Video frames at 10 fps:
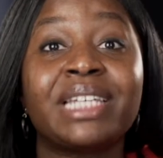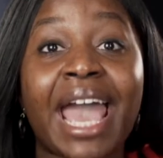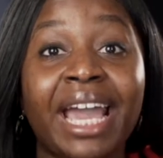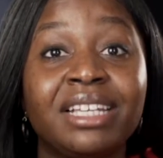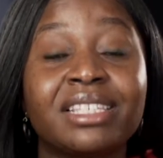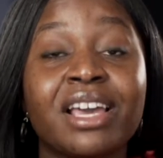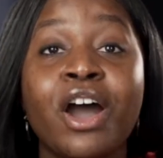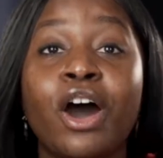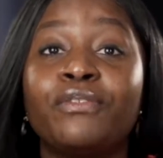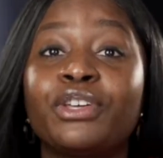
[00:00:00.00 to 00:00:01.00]
8
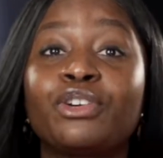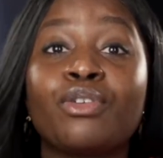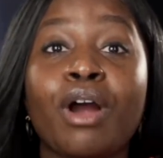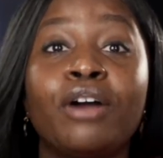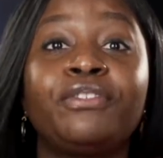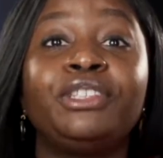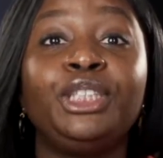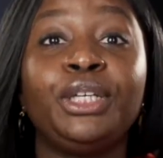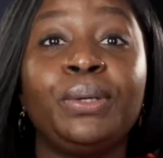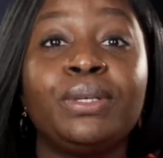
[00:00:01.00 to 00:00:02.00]
of the Graph
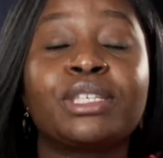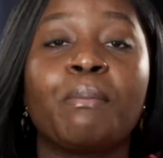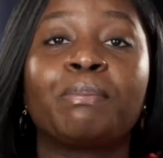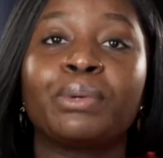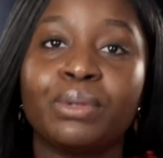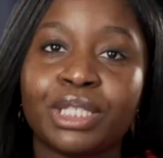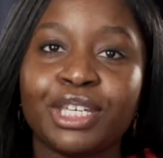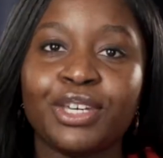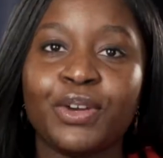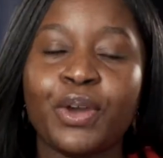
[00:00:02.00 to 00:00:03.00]
News, brought to
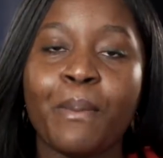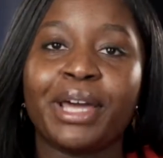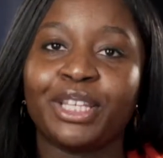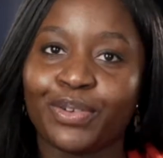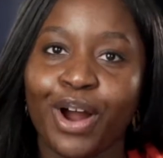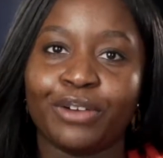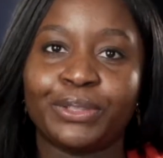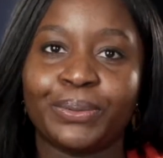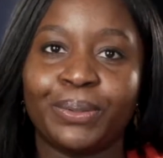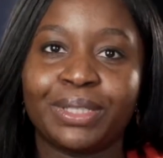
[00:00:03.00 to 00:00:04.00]
you by the
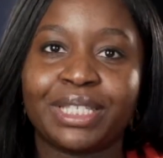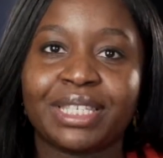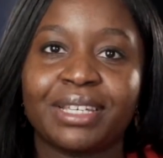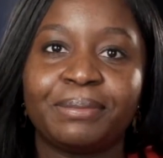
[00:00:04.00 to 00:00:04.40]
Graphtronauts.